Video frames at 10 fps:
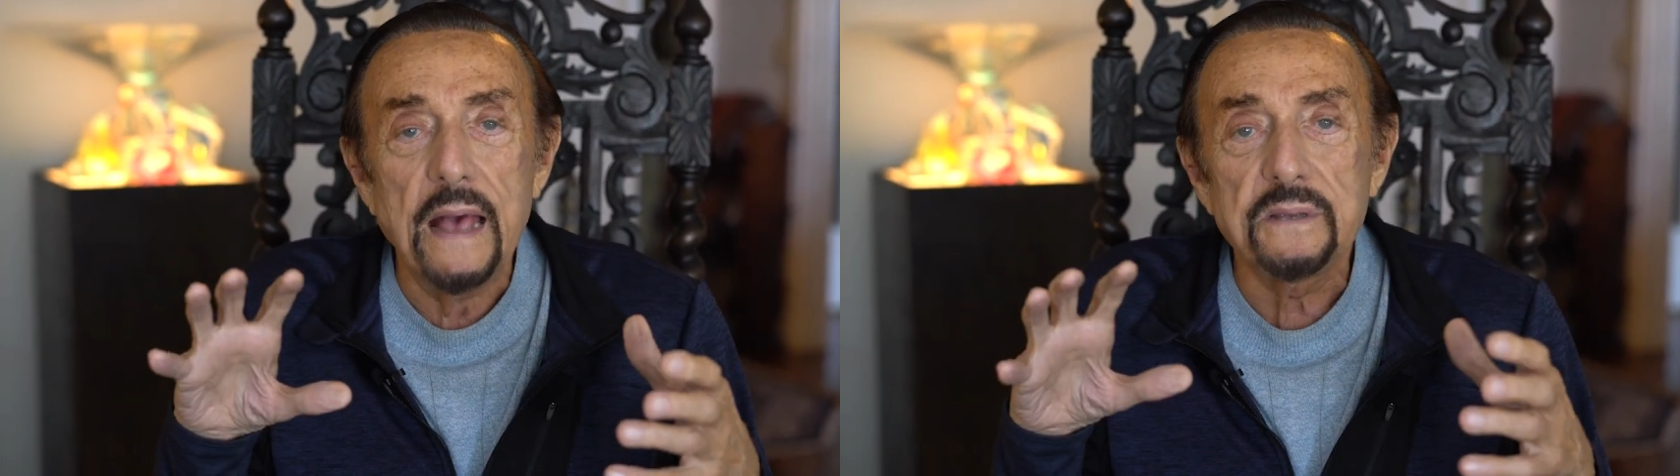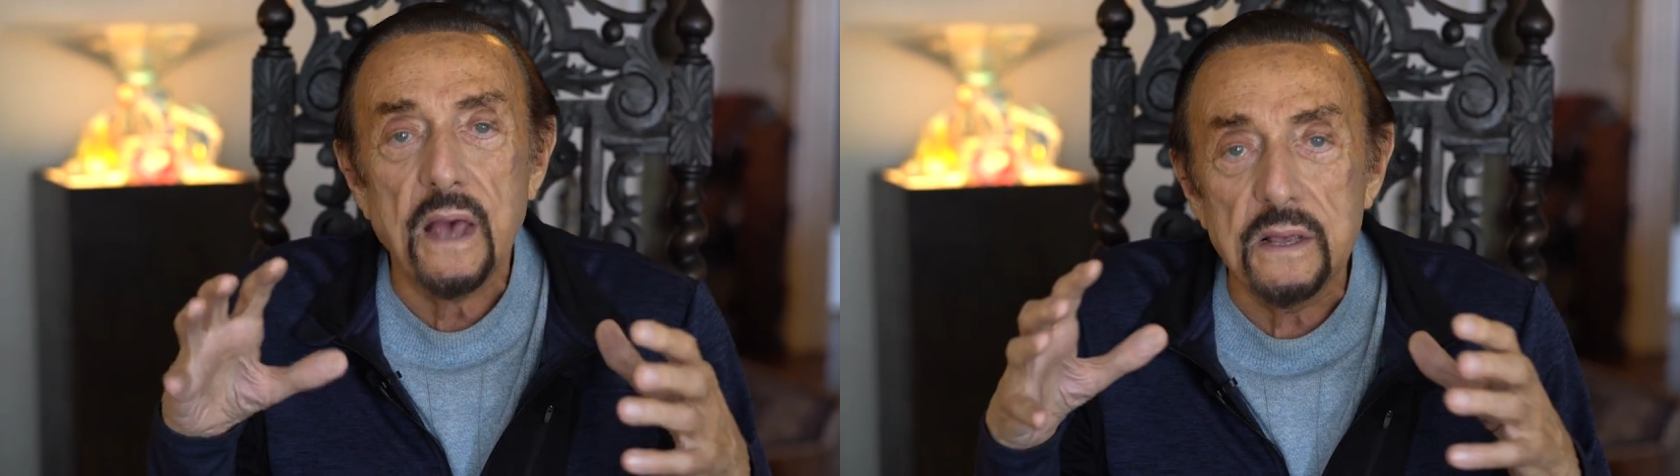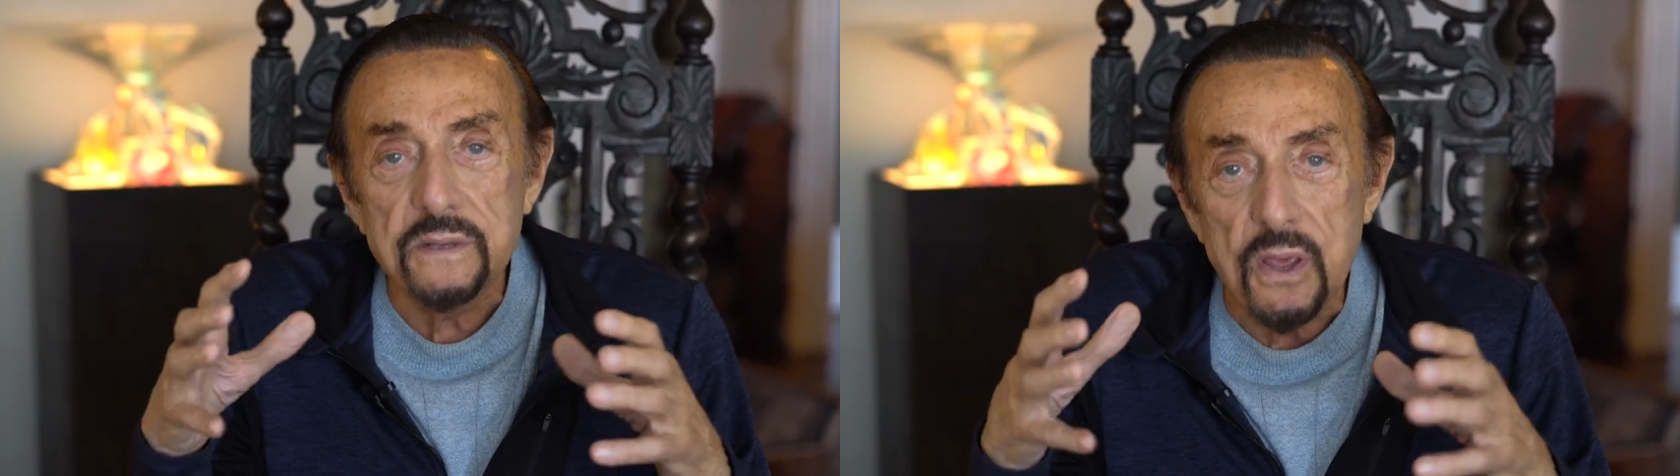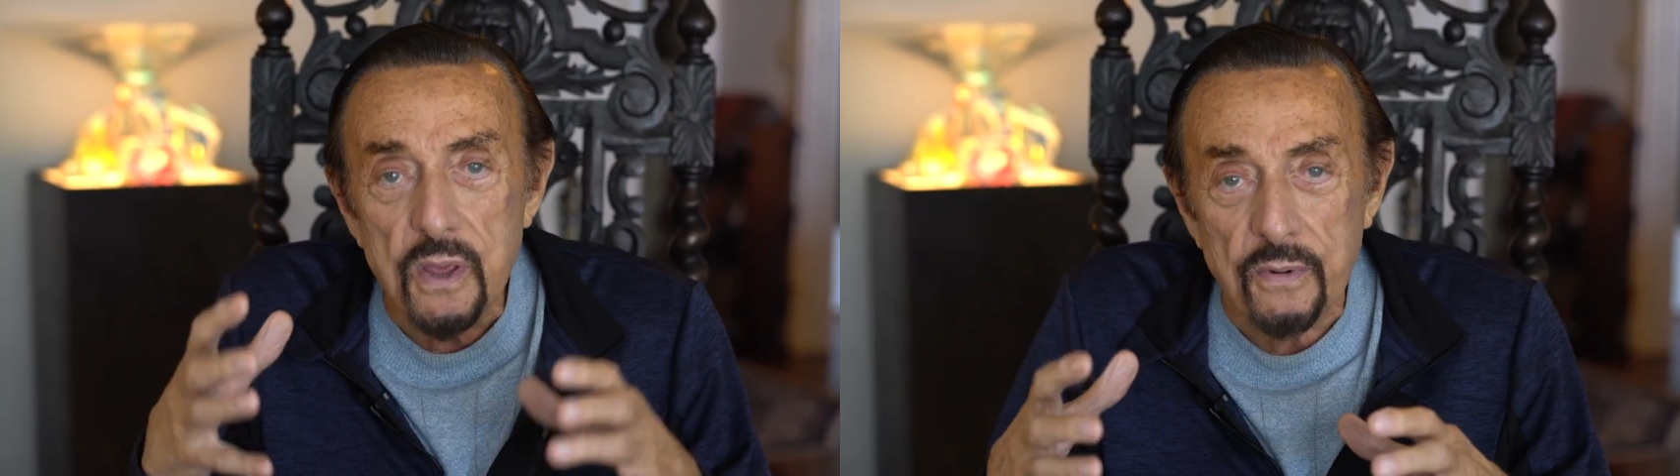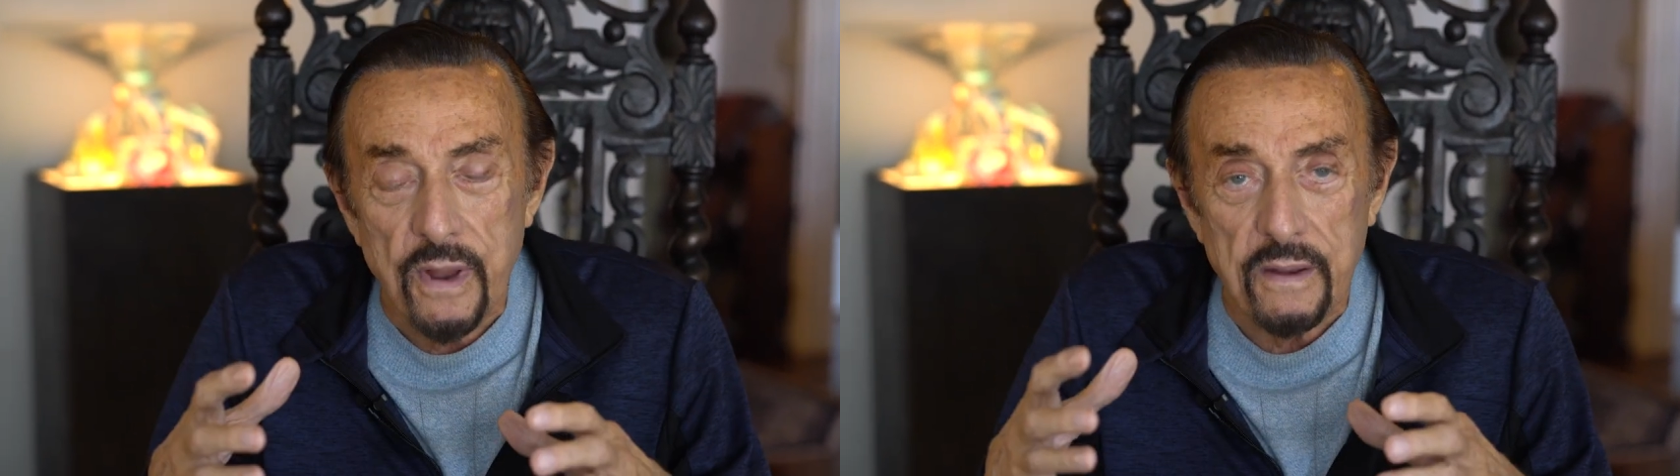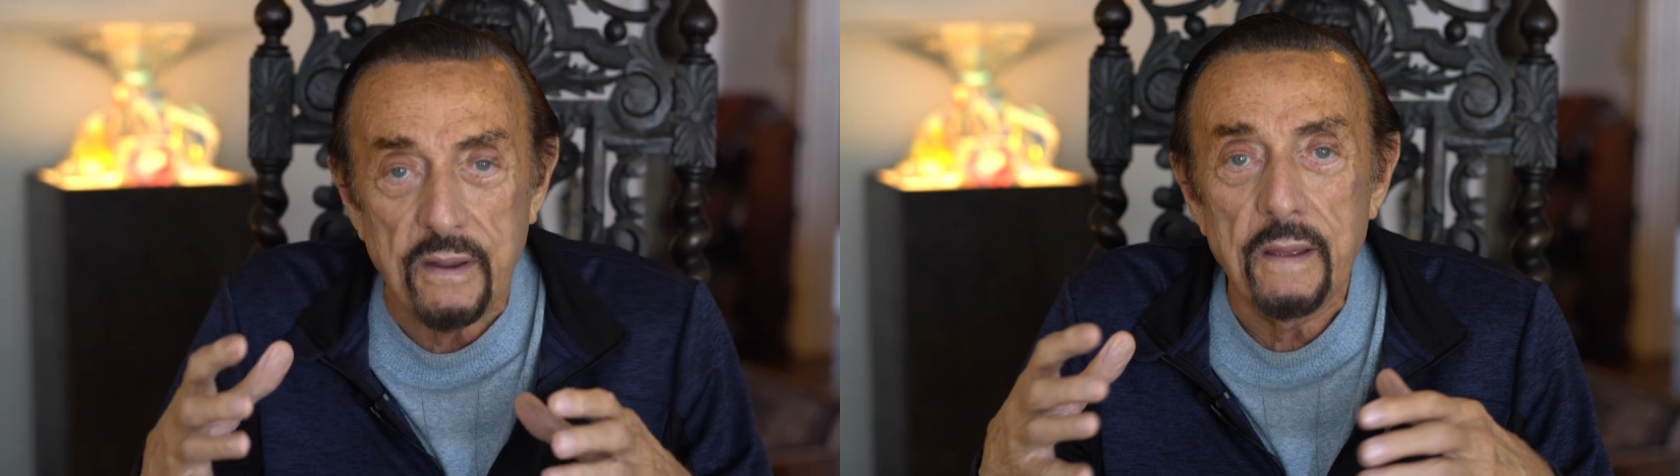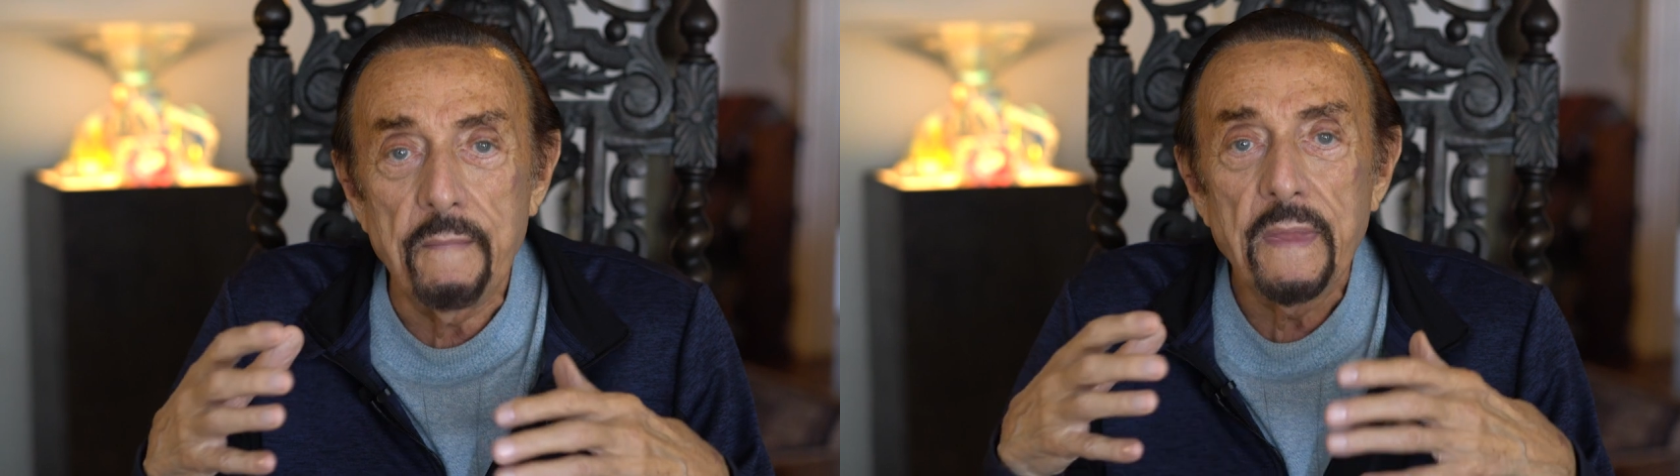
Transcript: as, as a unit.